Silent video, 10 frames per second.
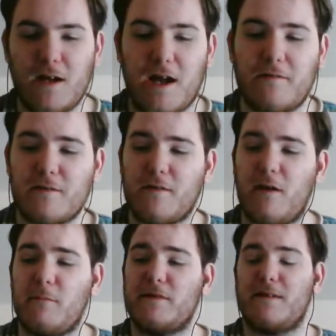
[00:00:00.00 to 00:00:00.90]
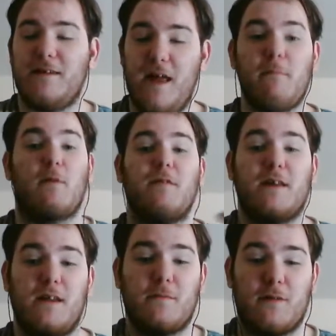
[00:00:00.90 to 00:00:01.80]
um, development and tell me we
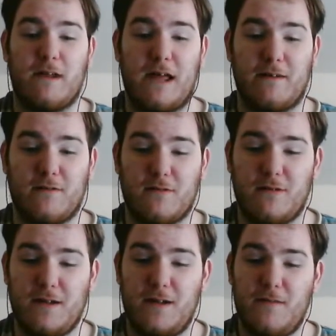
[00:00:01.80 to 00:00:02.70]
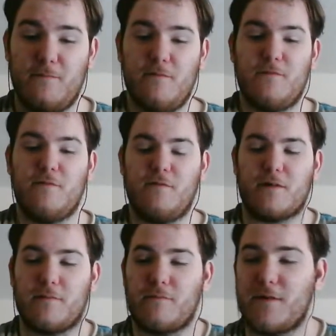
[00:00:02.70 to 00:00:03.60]
can upgrade at her
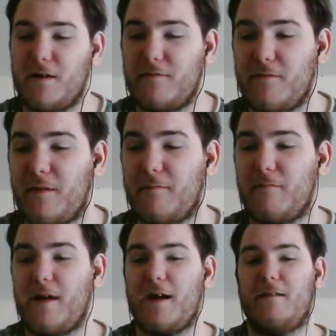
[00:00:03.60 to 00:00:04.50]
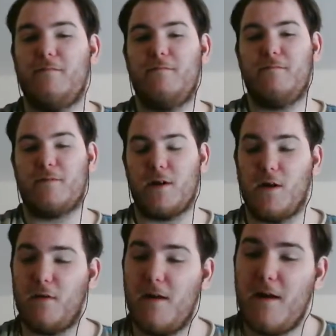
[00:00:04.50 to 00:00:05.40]
doing some stuff that that
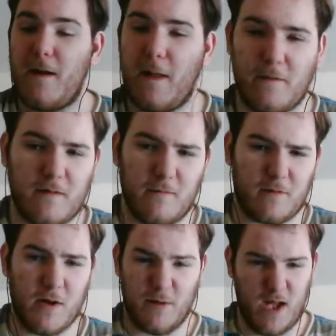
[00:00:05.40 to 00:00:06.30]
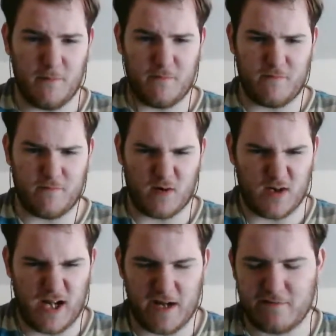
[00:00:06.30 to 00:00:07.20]
go and it's something coming up for
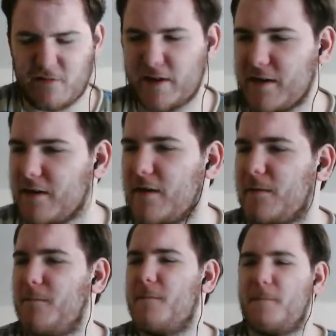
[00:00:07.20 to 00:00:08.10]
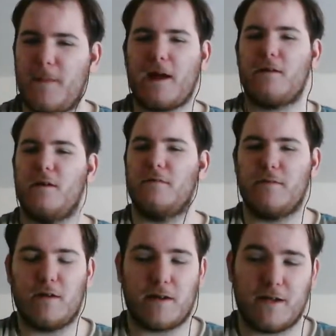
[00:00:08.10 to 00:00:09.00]
it actually. So not good. We
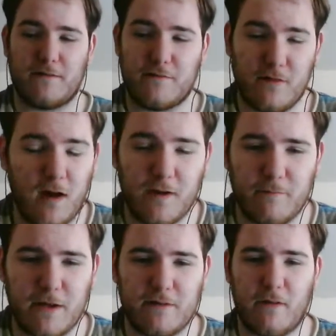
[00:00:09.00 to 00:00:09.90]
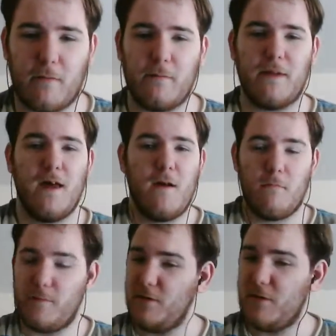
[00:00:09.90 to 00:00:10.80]
don't get a ton of big development.
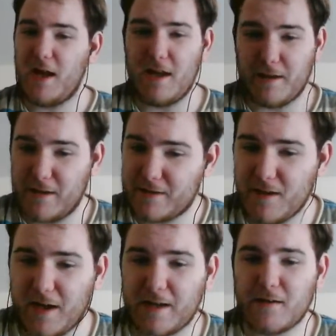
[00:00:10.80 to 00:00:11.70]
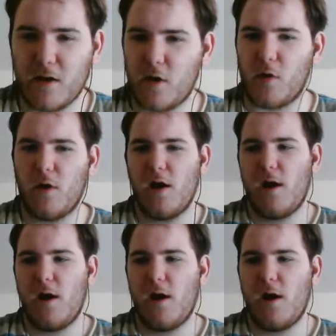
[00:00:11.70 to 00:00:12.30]
When we do get it, it's nice. So